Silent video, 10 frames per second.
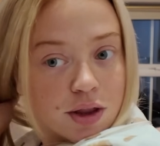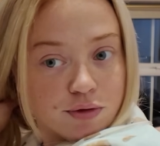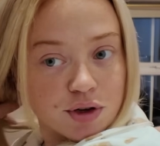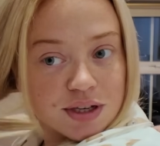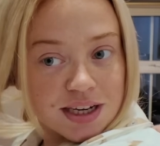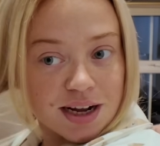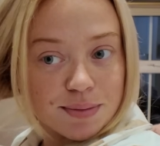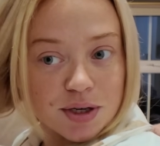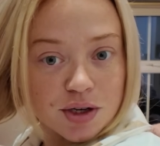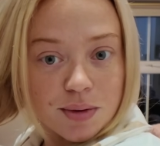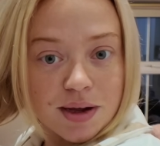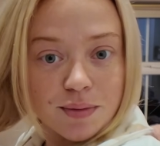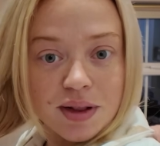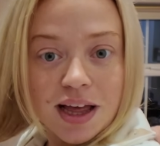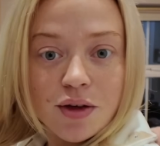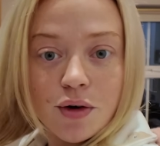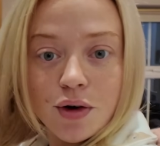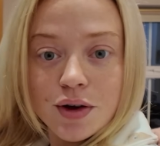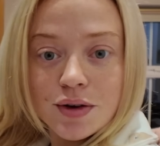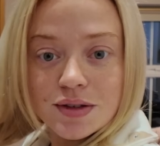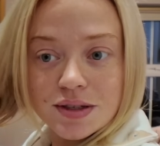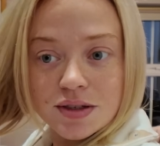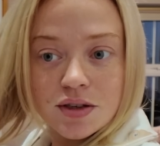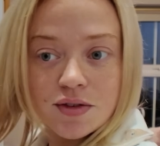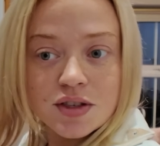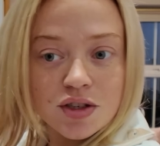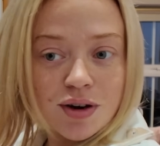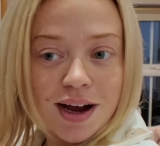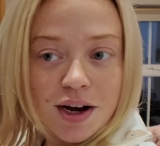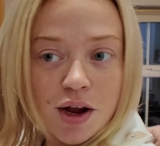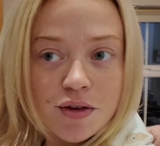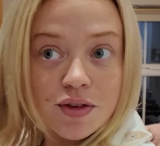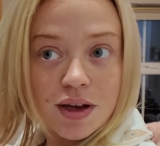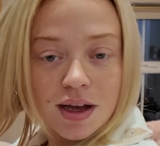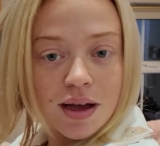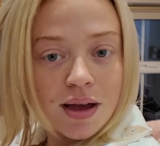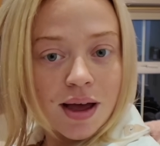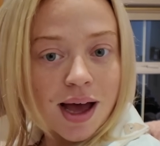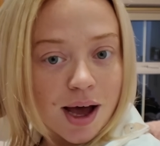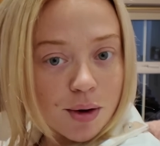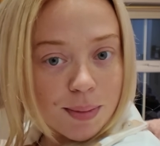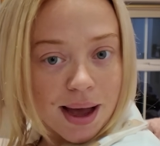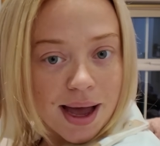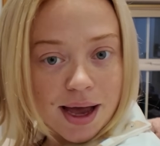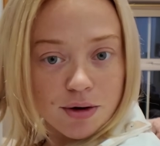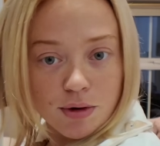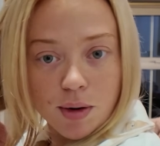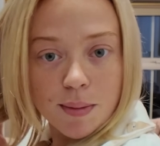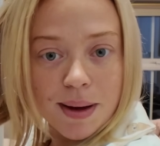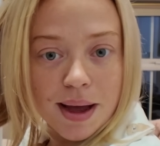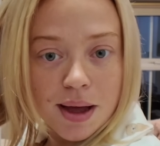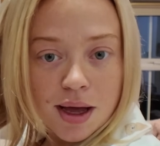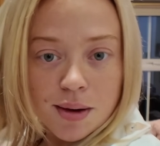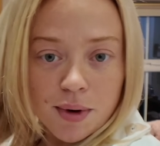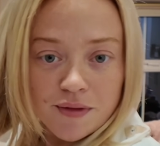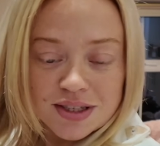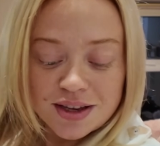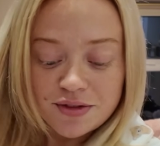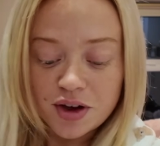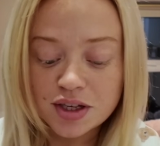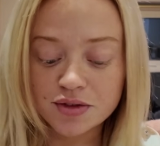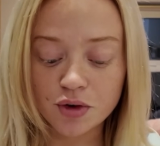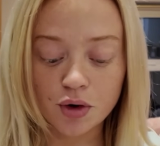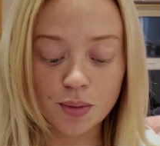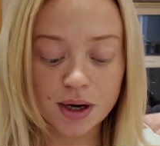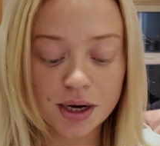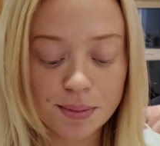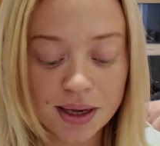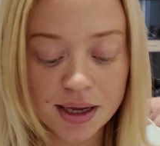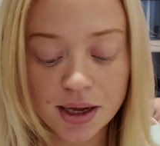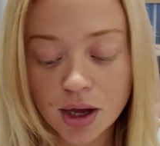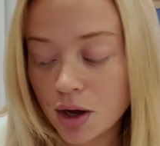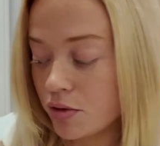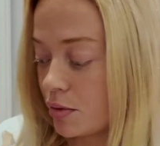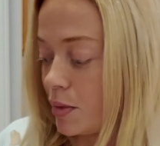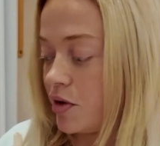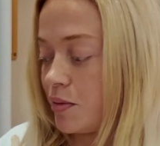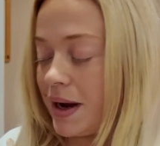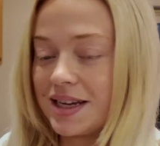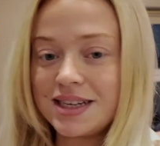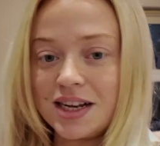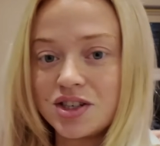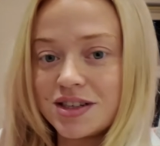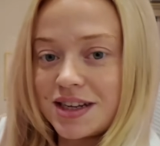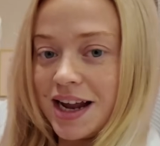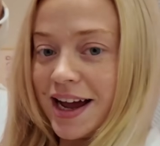the routine I've been doing with like the oils and stuff to try and hopefully help my hair grow a bit. Obviously, first of all, we're going to be removing my extensions and